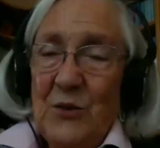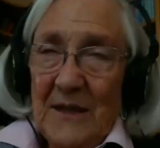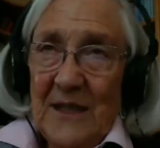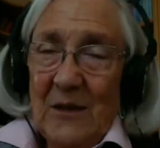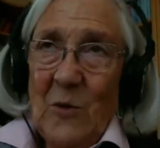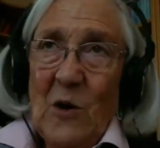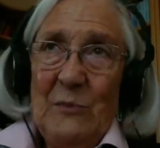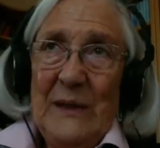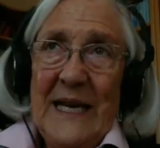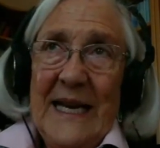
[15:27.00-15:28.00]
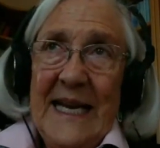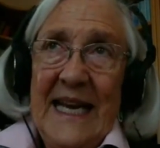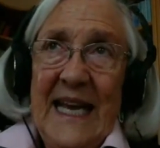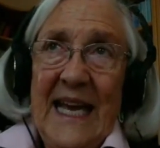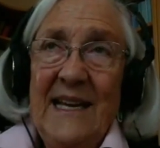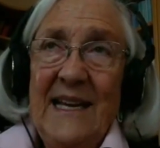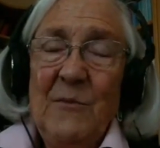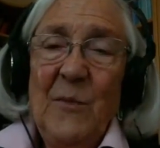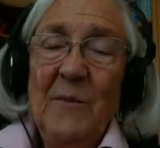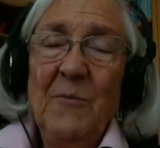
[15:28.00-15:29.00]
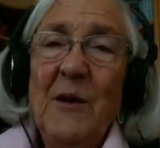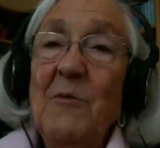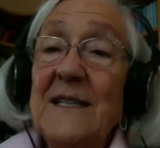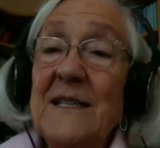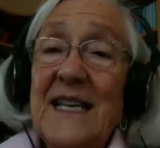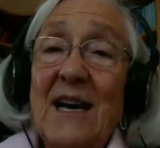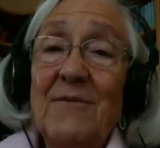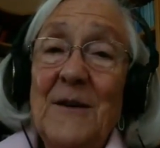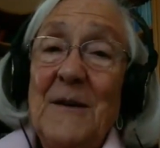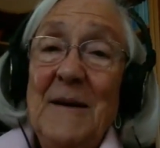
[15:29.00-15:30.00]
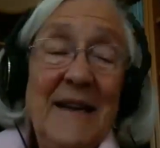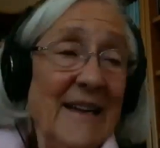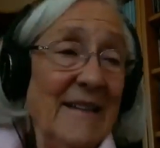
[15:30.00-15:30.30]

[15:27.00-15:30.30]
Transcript: do a little role play, and we would discover